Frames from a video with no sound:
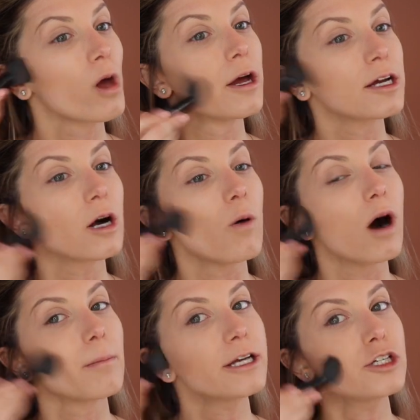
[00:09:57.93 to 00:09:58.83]
I go
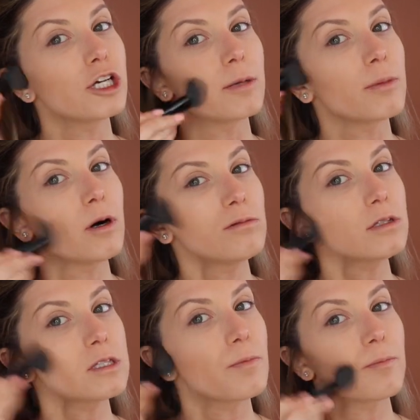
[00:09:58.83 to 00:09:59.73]
on my
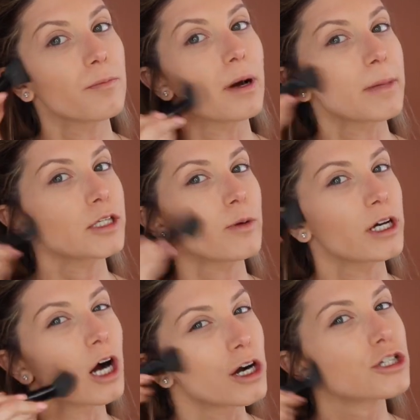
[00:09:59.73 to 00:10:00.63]
cheekbones, but I'm not doing
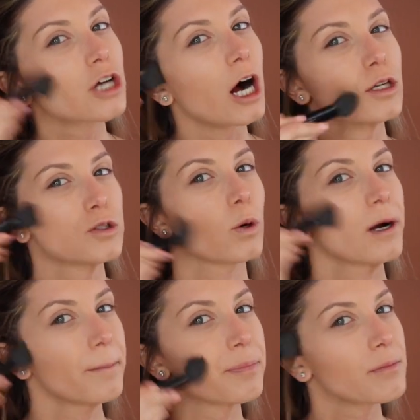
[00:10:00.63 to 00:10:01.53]
a harsh
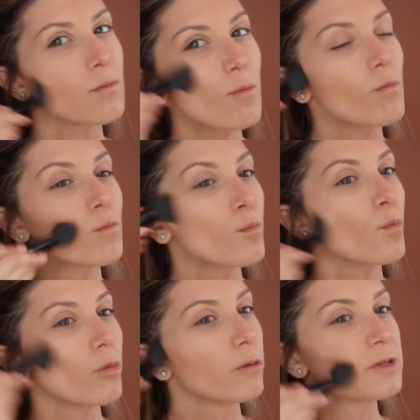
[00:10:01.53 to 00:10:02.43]
contour.
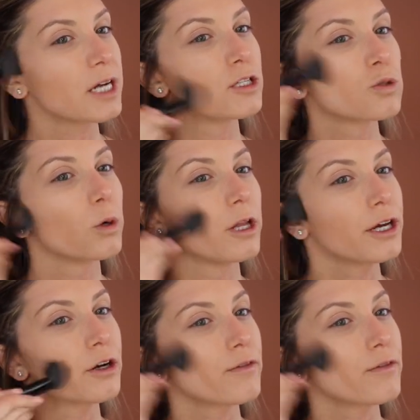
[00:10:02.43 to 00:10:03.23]
I'm just kind of swirling